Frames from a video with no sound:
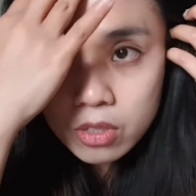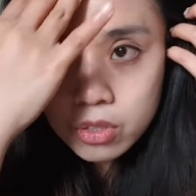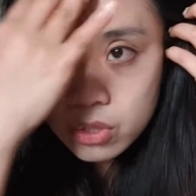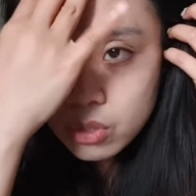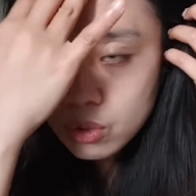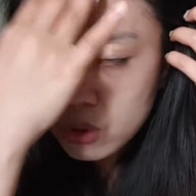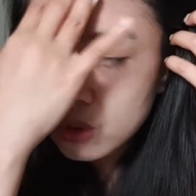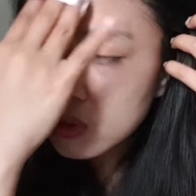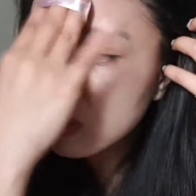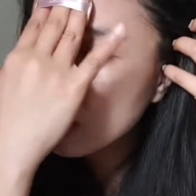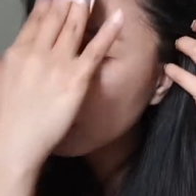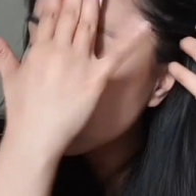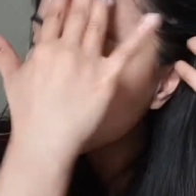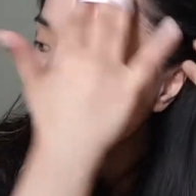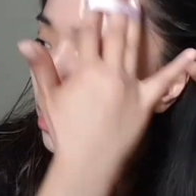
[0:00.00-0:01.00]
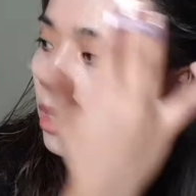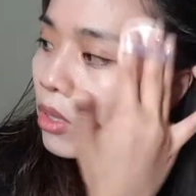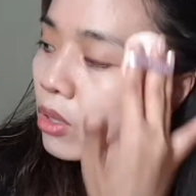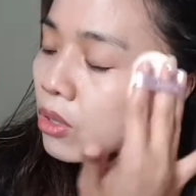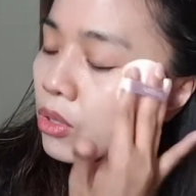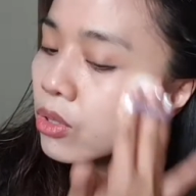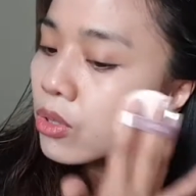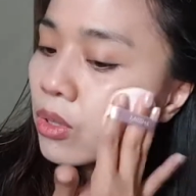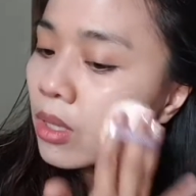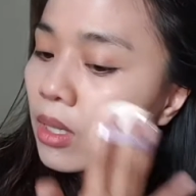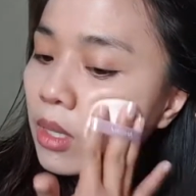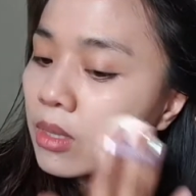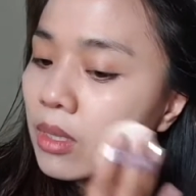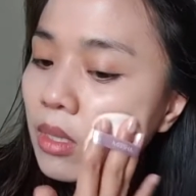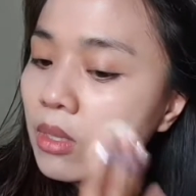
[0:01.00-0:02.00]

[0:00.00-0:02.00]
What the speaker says: So you can try it also, guys,